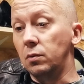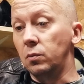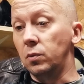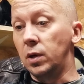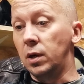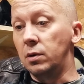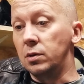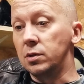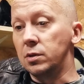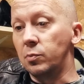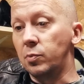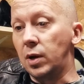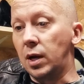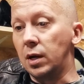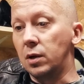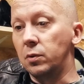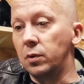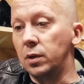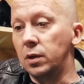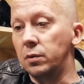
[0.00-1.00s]
whereas the
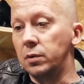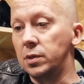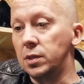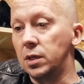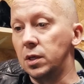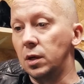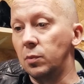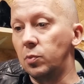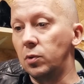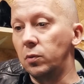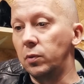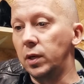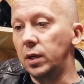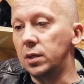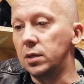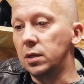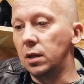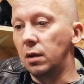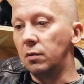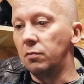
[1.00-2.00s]
Black Widow is a couple of
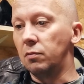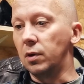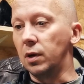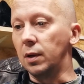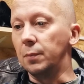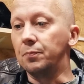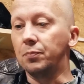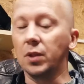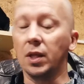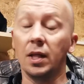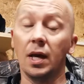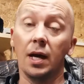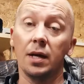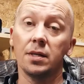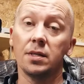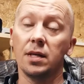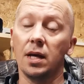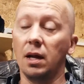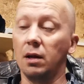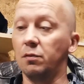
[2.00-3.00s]
weeks delivery. Now
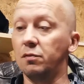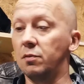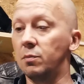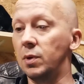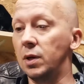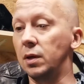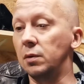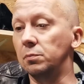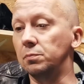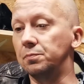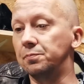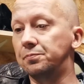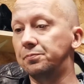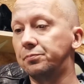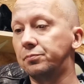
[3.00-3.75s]
that'd sell it for me.